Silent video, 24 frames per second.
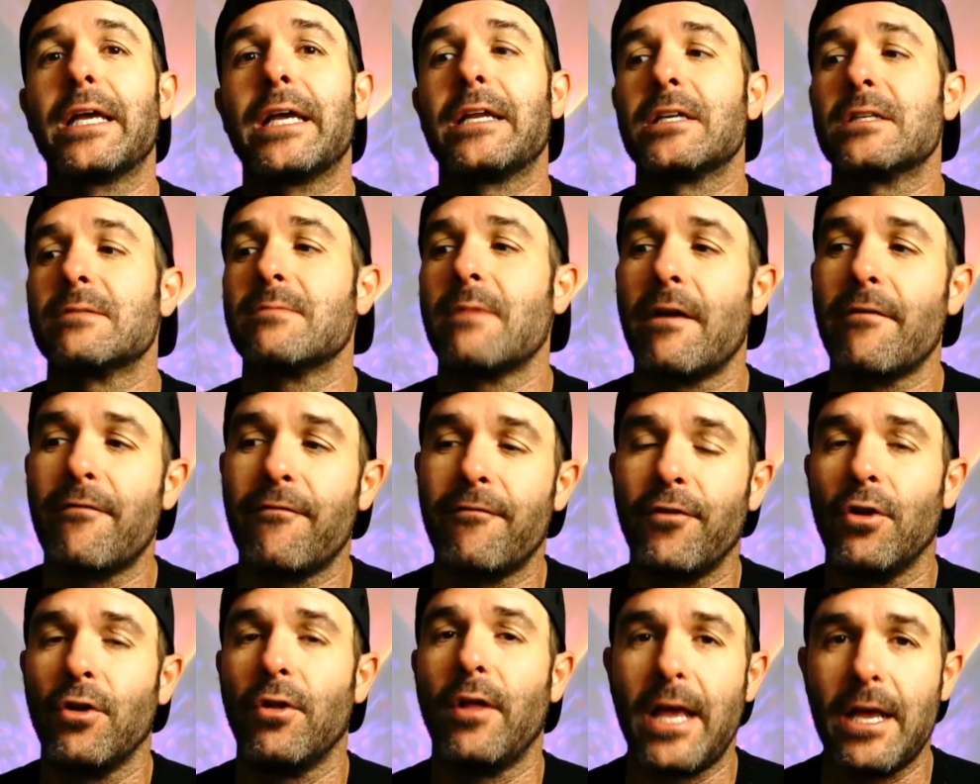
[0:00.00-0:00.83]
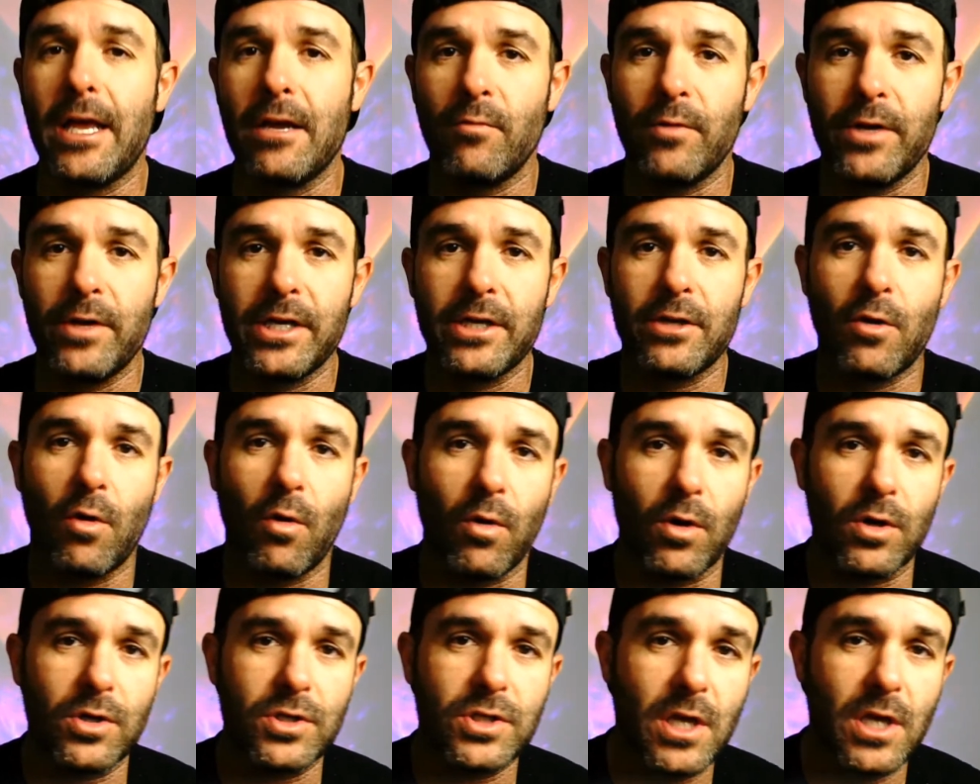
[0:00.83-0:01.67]
It is my full 8-week
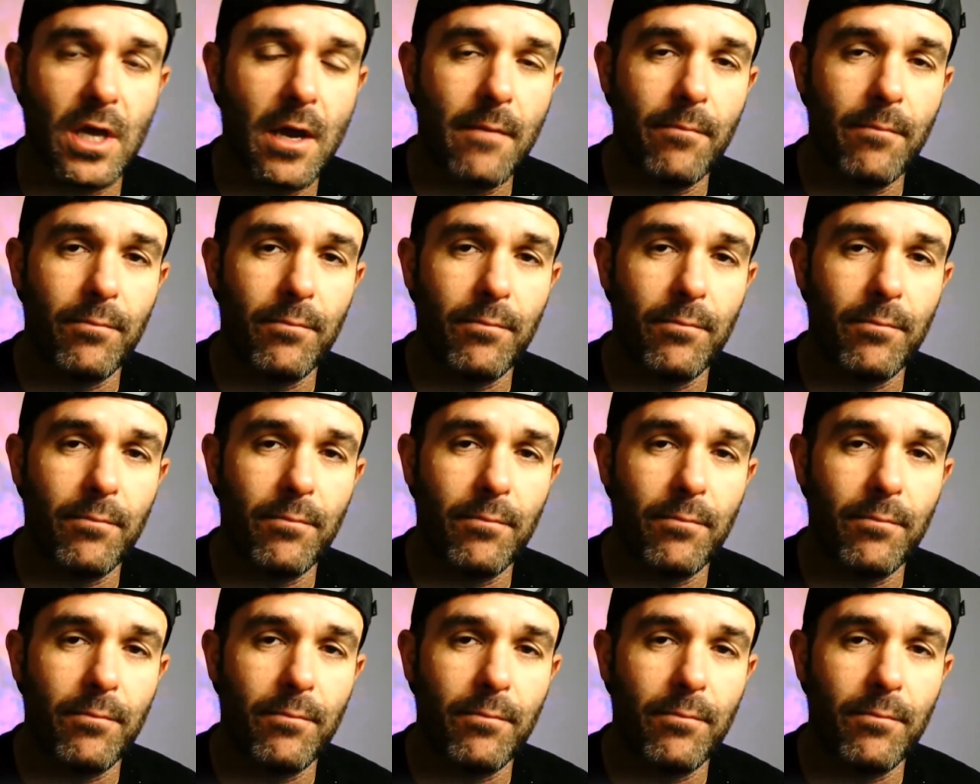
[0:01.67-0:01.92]
course